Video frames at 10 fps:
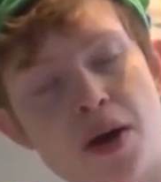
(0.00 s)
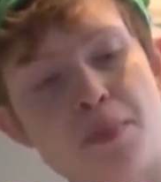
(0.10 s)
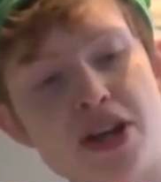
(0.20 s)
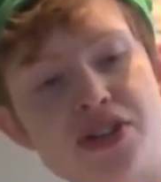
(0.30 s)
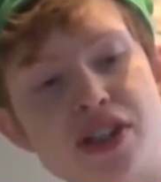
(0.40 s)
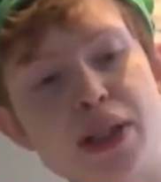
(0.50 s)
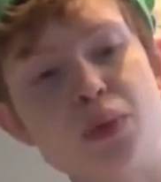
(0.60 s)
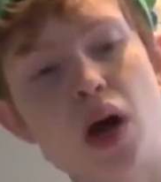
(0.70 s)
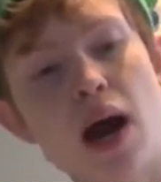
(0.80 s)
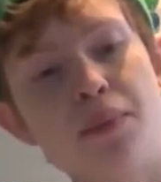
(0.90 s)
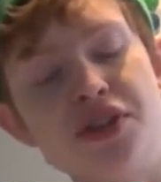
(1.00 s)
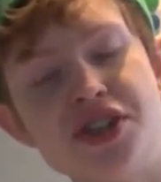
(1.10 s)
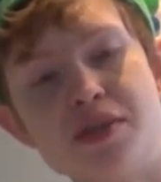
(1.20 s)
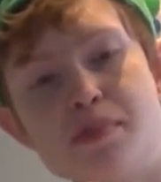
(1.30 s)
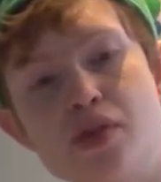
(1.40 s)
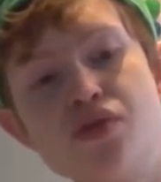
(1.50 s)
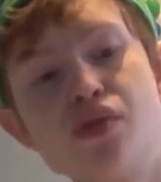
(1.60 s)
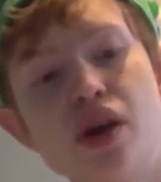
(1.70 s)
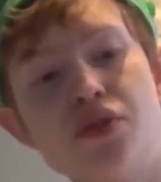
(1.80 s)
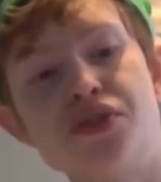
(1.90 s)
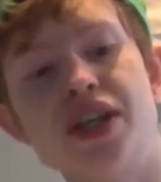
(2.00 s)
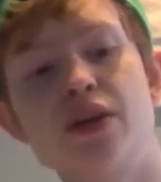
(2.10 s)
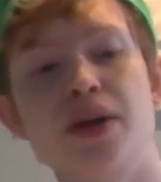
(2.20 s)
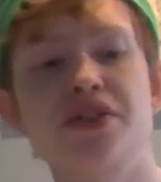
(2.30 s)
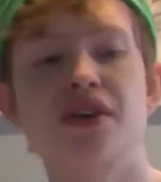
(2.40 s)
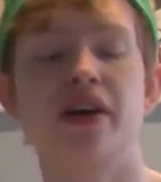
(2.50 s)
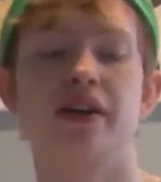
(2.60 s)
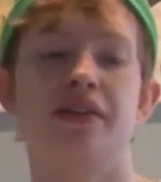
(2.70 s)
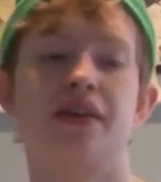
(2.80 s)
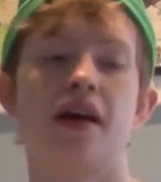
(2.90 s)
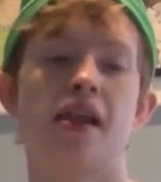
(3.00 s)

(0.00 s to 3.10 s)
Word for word: Basically what happens is Mewtwo goes near it and